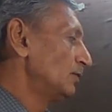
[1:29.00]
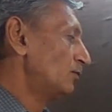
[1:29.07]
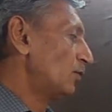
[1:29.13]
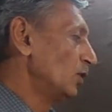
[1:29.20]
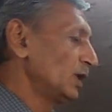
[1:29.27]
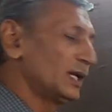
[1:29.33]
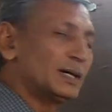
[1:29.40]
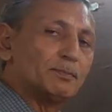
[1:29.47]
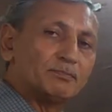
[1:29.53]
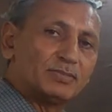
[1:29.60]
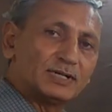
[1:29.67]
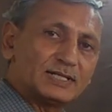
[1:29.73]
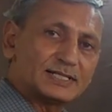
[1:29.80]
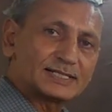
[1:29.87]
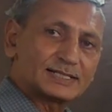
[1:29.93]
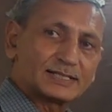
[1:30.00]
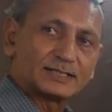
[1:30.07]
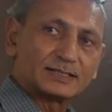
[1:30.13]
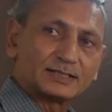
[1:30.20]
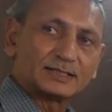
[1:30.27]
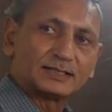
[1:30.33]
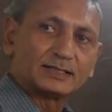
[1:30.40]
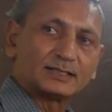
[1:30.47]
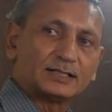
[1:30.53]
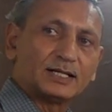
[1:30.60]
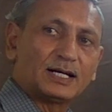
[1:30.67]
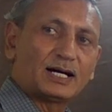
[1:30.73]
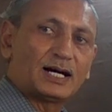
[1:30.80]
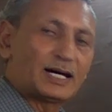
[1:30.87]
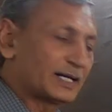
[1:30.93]
Whole numbers
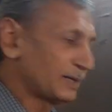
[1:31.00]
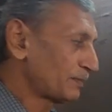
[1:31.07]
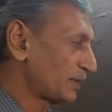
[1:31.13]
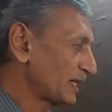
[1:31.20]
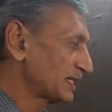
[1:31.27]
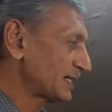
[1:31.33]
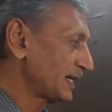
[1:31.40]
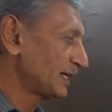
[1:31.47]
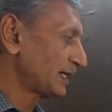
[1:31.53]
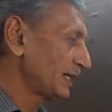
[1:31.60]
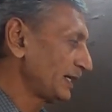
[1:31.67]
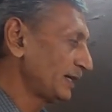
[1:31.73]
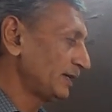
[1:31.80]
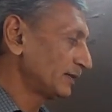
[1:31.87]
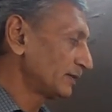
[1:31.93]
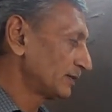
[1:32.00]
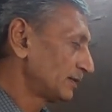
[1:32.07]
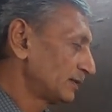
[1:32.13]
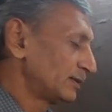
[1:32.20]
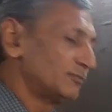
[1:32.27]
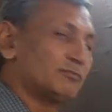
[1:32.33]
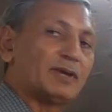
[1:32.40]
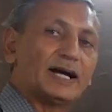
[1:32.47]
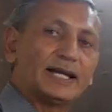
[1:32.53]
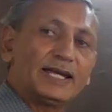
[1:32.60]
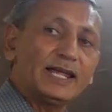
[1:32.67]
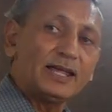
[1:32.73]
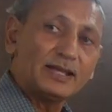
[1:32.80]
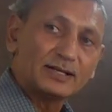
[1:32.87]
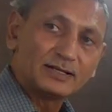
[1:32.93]
are represented
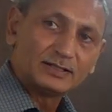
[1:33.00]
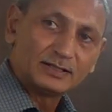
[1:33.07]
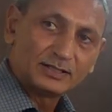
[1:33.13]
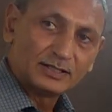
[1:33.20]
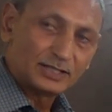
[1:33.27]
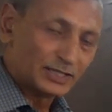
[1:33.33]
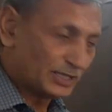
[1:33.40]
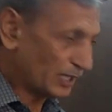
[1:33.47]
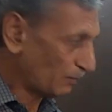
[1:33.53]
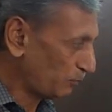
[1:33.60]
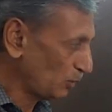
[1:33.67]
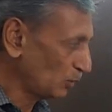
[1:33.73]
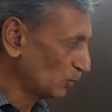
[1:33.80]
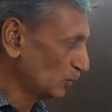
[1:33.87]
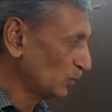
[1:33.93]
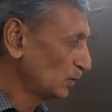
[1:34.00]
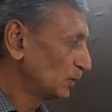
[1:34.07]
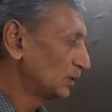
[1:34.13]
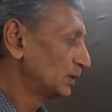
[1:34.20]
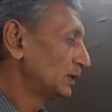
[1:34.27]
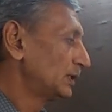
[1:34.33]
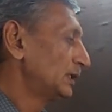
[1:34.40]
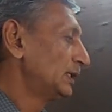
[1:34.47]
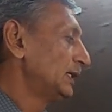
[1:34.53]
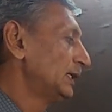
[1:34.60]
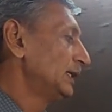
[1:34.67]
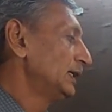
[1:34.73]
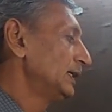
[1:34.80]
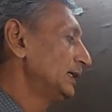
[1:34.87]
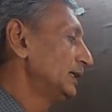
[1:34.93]
by W.
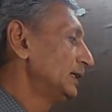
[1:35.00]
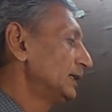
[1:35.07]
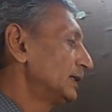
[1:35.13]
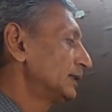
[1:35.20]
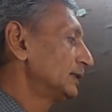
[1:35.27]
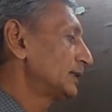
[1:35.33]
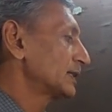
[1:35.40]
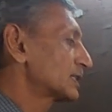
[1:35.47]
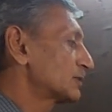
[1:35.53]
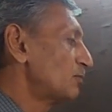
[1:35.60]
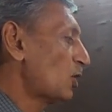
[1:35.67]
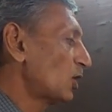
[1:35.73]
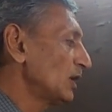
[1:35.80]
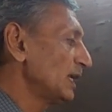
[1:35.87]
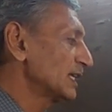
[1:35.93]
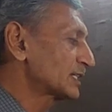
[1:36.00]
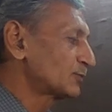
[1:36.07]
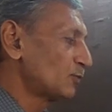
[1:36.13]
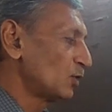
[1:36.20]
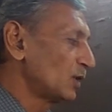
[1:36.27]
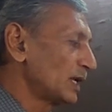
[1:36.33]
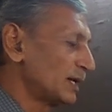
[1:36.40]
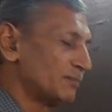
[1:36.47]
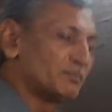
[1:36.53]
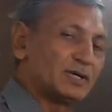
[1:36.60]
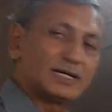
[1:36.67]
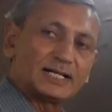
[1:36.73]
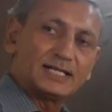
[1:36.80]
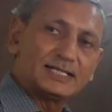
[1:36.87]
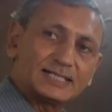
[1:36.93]
The smallest whole
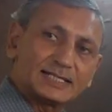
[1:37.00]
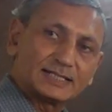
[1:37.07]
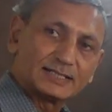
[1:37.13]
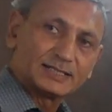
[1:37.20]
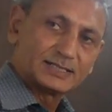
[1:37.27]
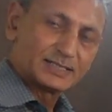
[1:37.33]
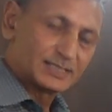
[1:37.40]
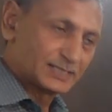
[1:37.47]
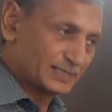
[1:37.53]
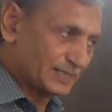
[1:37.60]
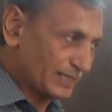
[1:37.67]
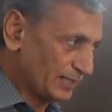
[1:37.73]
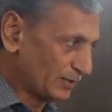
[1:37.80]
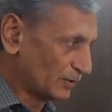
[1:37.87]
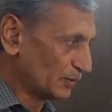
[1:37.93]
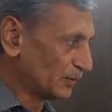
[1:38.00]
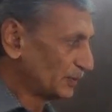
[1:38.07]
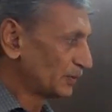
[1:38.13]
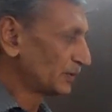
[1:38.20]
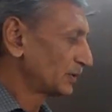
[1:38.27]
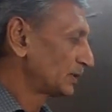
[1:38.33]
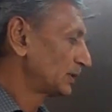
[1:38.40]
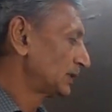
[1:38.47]
number is 0.